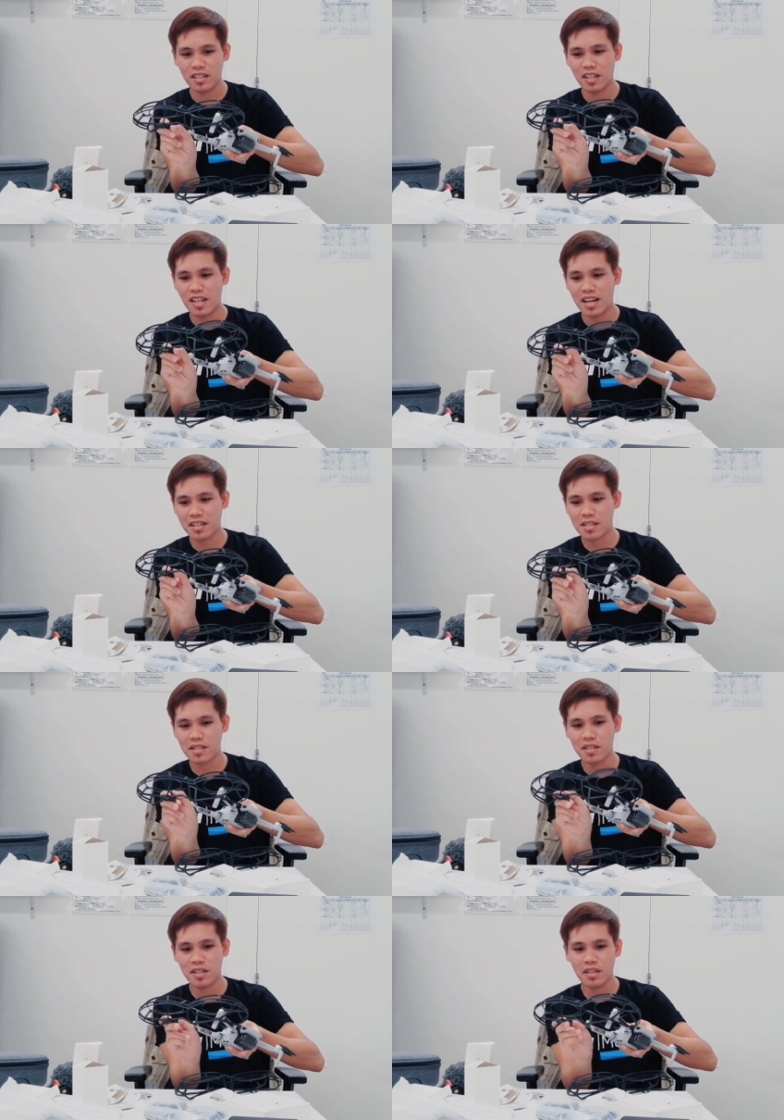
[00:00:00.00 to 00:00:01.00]
locks
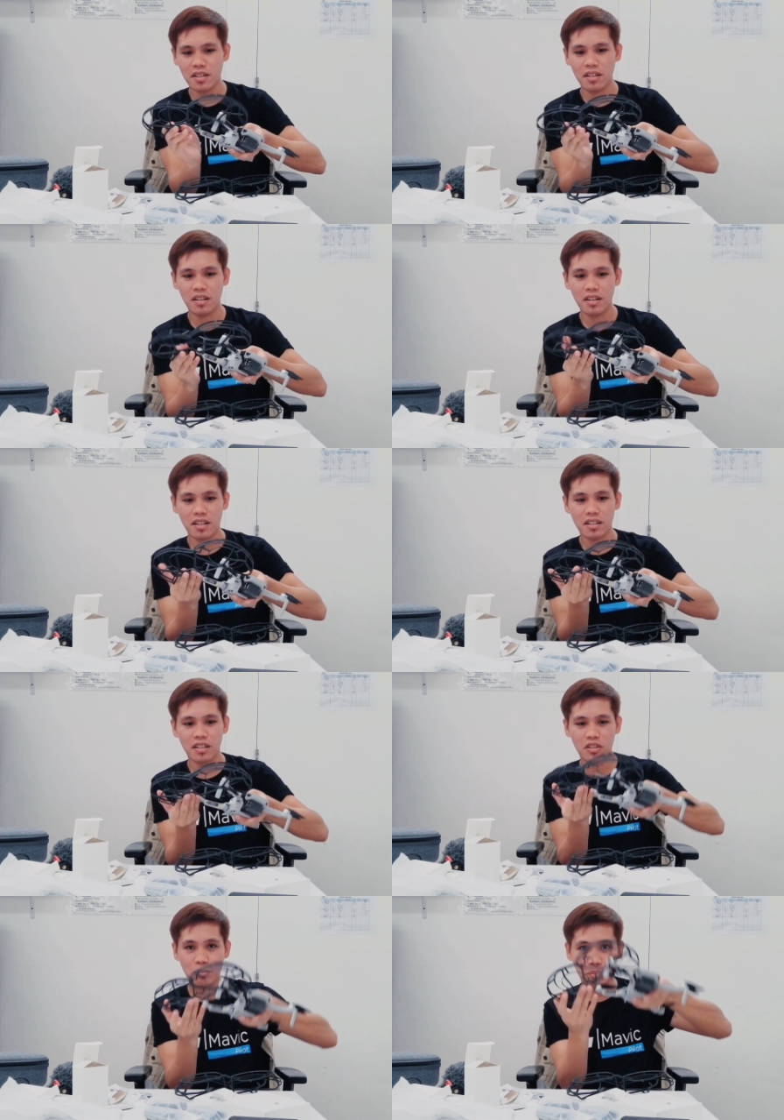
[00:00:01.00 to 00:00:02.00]
in here, and
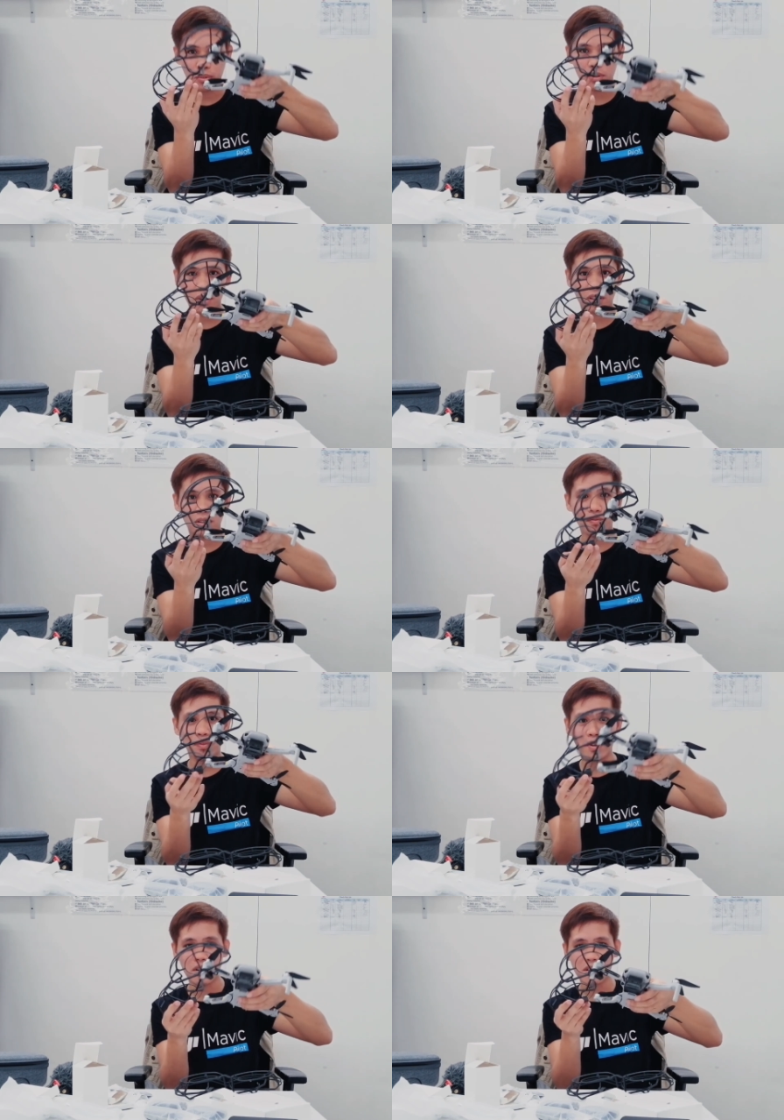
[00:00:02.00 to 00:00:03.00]
then you put
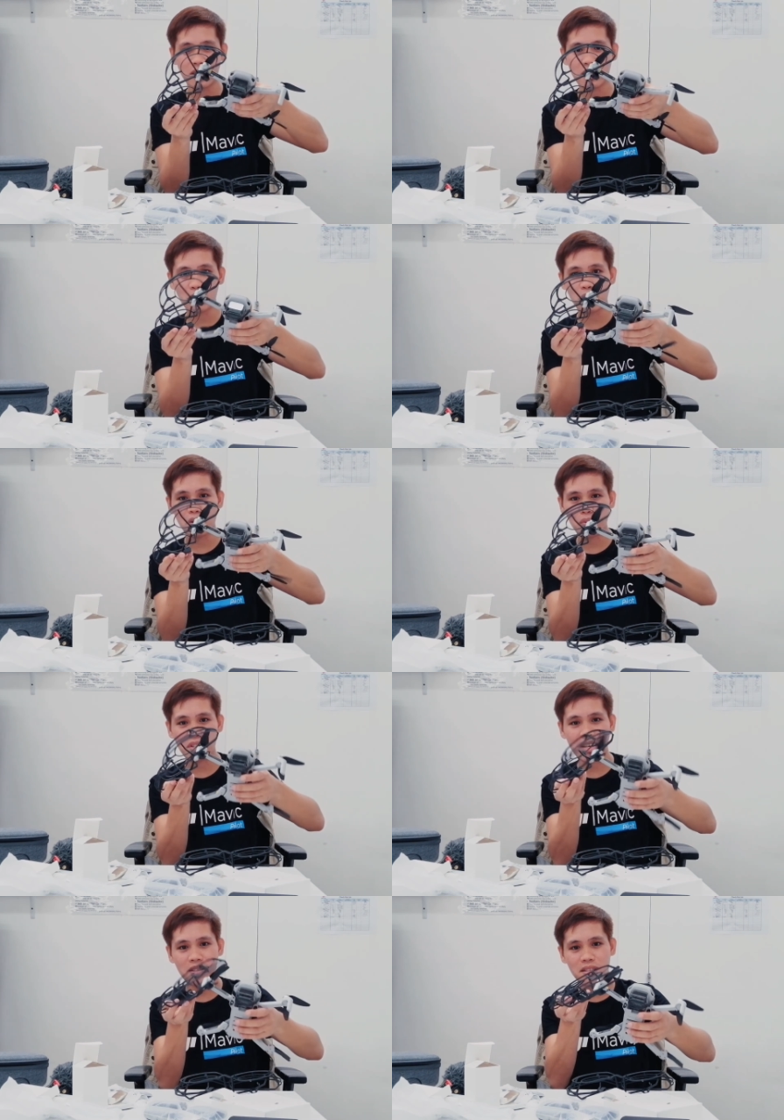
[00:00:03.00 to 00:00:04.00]
first this one, which
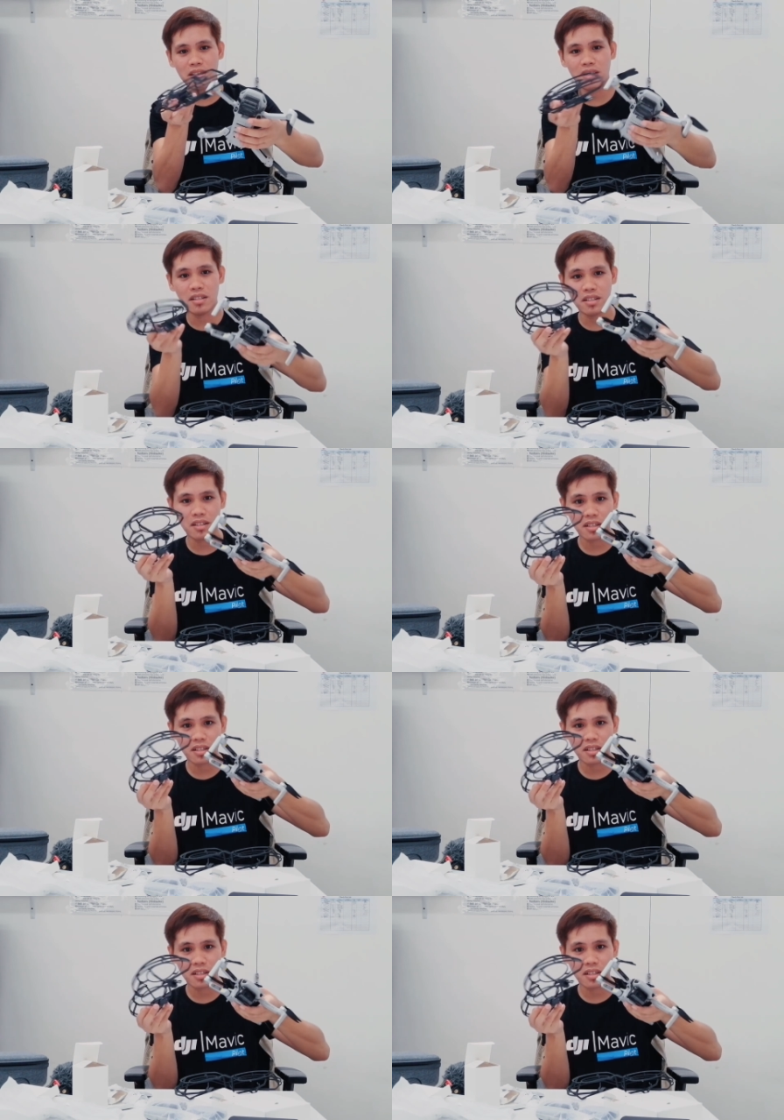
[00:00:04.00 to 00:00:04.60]
has the,